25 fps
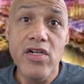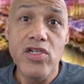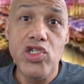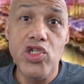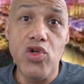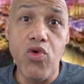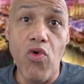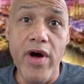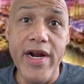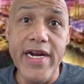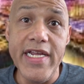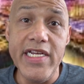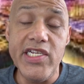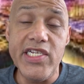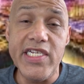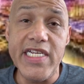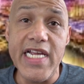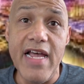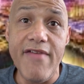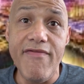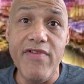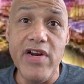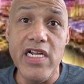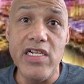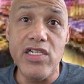
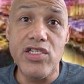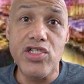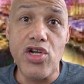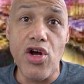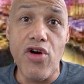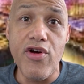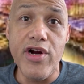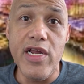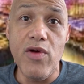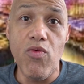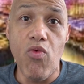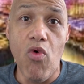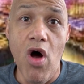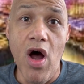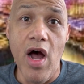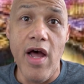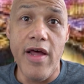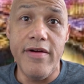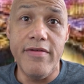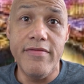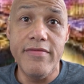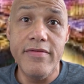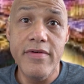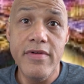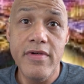27 and
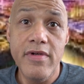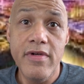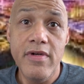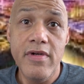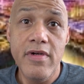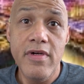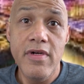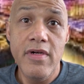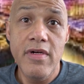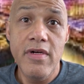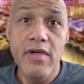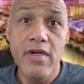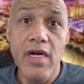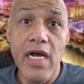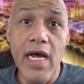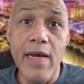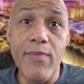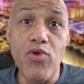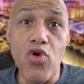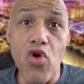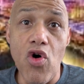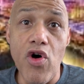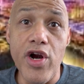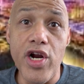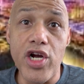31,
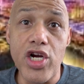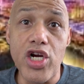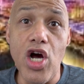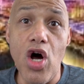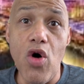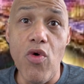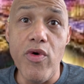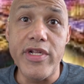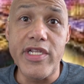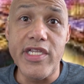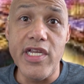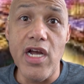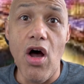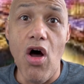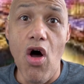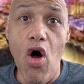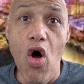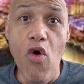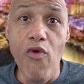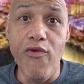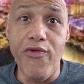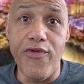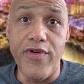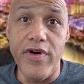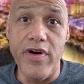I'm going to go with the
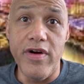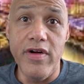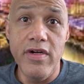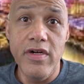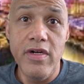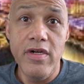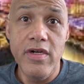over.